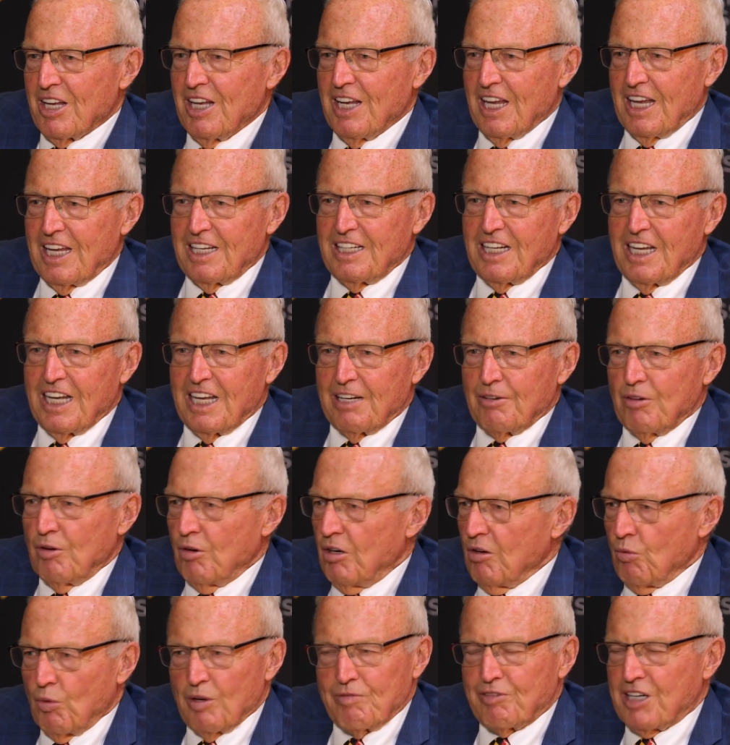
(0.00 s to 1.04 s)
And
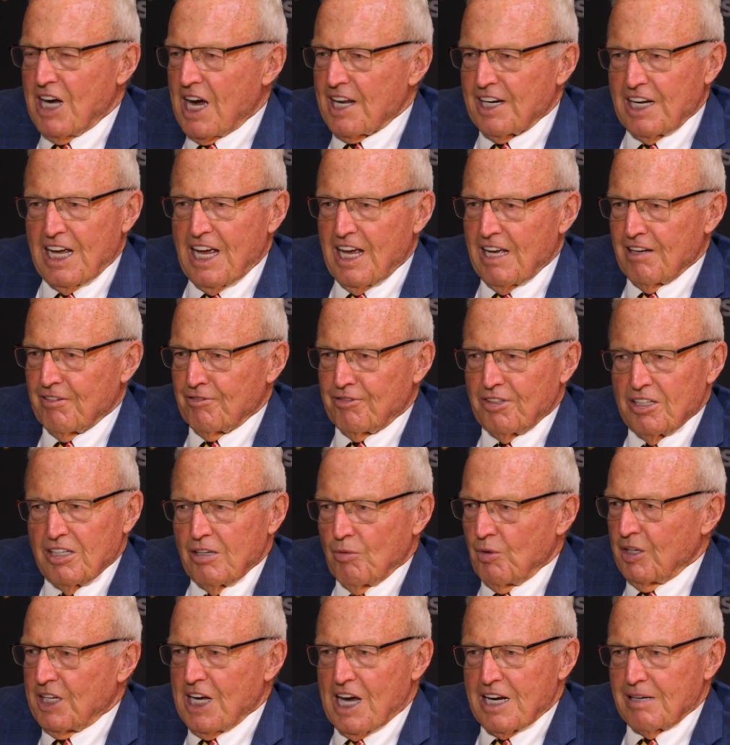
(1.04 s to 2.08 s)
we've got
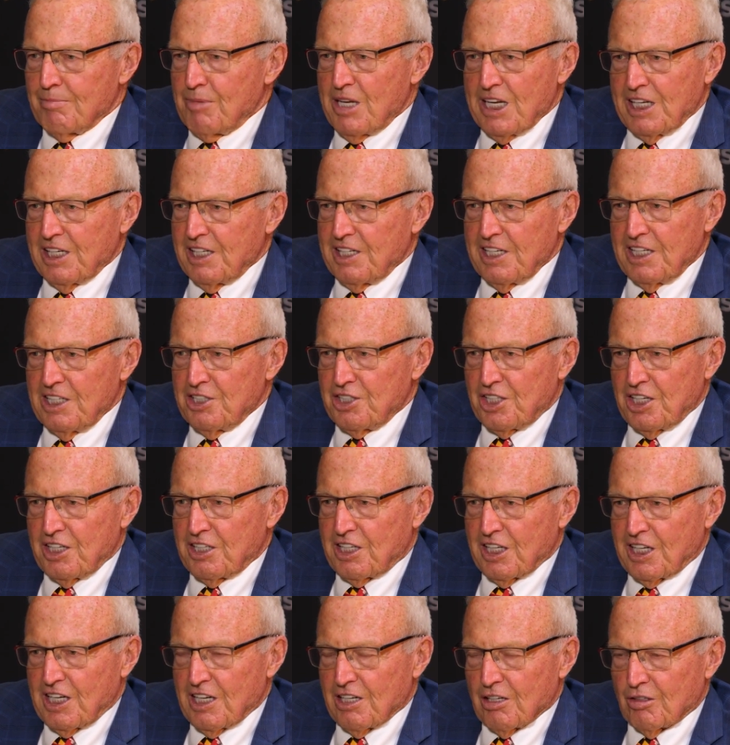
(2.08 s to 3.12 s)
to make it easy to
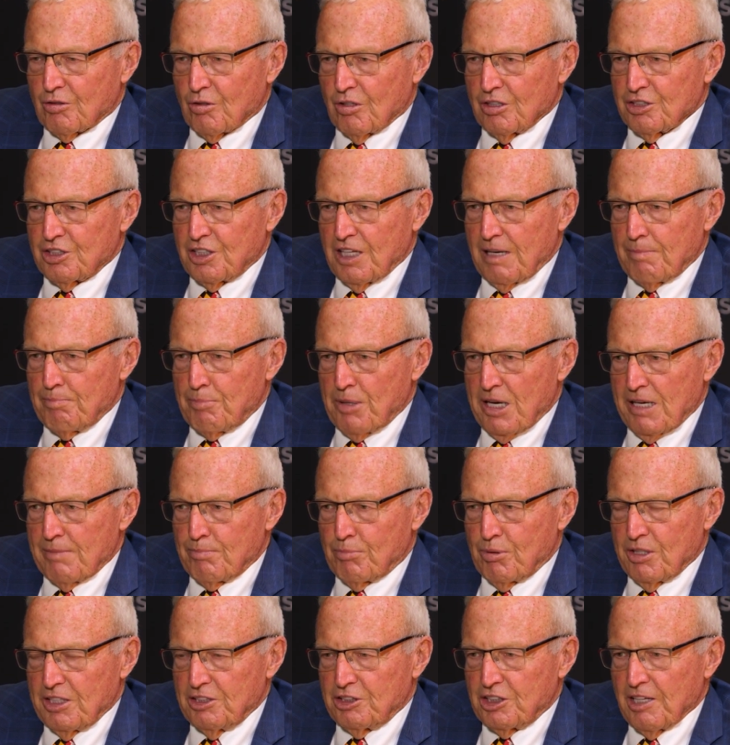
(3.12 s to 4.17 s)
get across that Bay
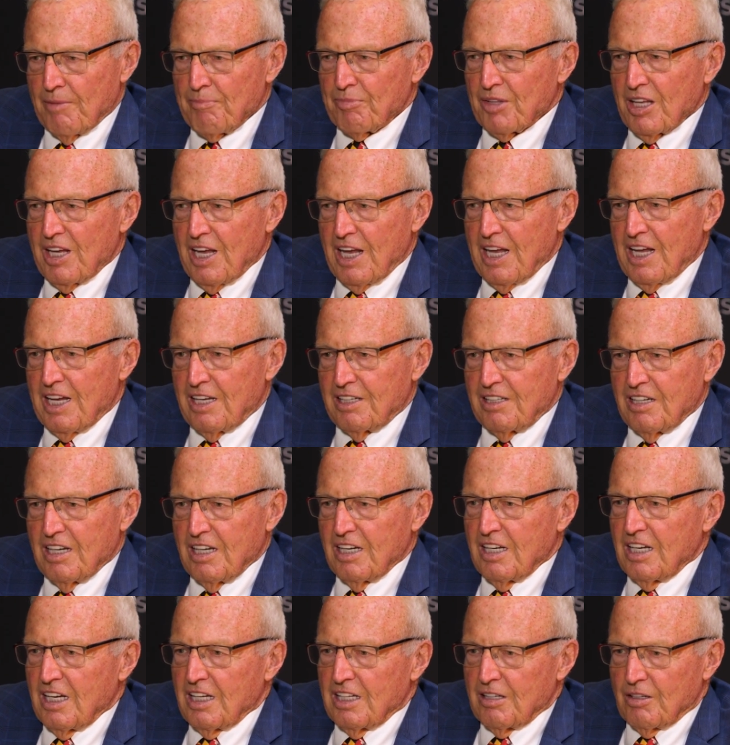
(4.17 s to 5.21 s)
Bridge. And
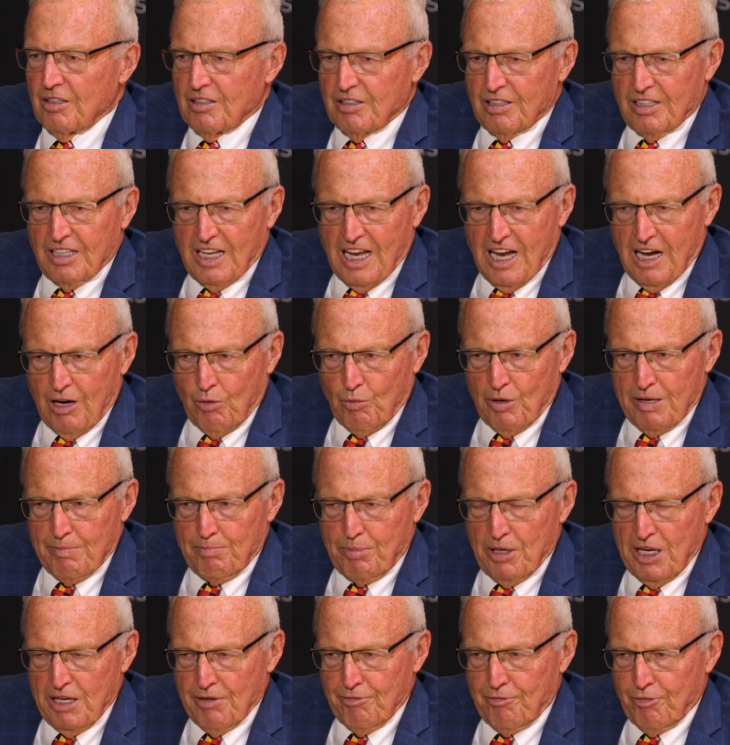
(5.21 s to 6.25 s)
how we
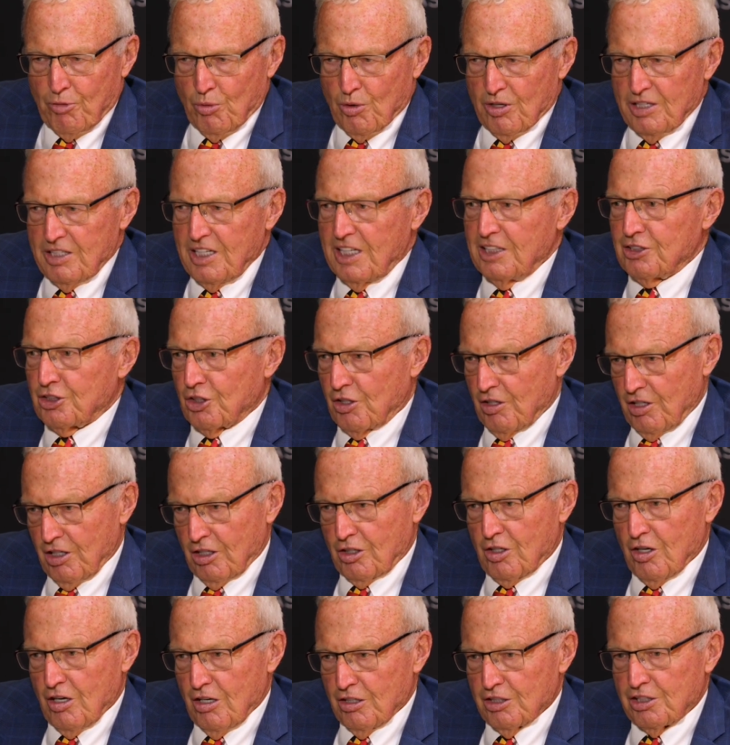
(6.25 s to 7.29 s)
pay for it, it's going to
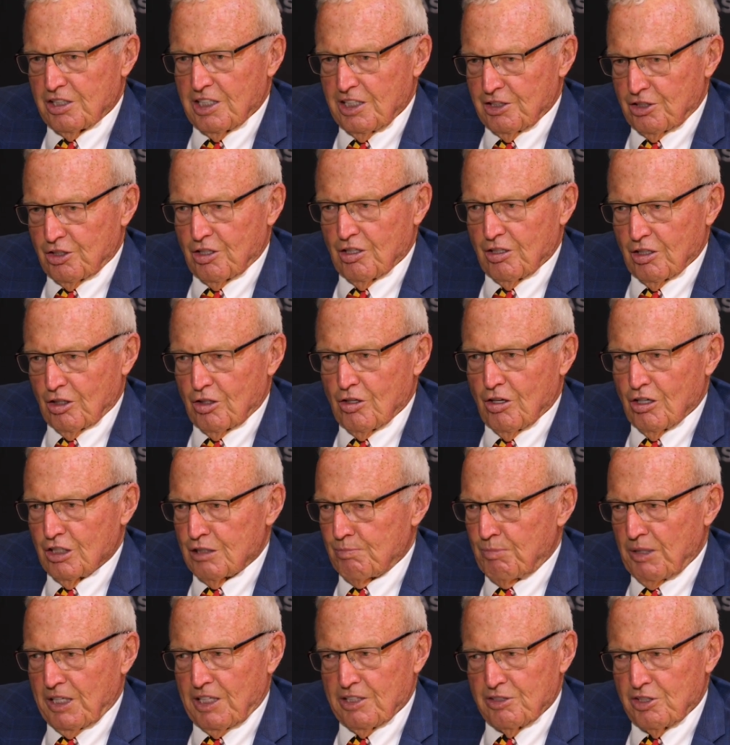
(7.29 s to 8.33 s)
cost. It's going to cost
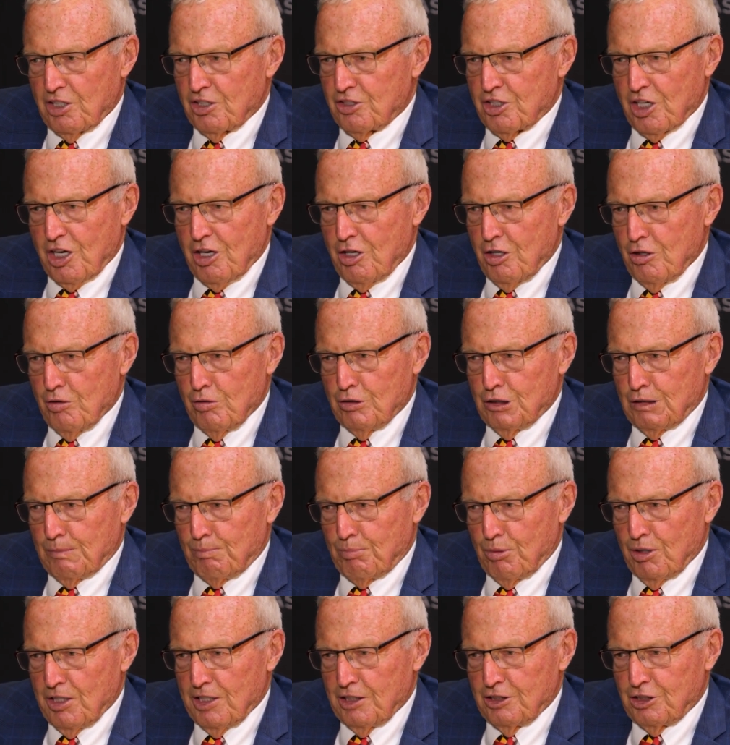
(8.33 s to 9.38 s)
because it's a huge
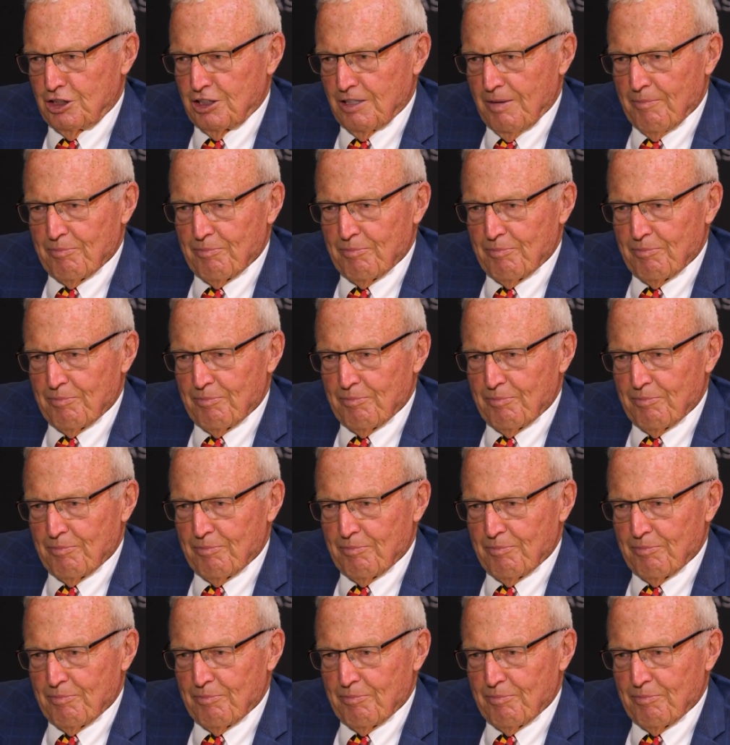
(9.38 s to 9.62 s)
bridge.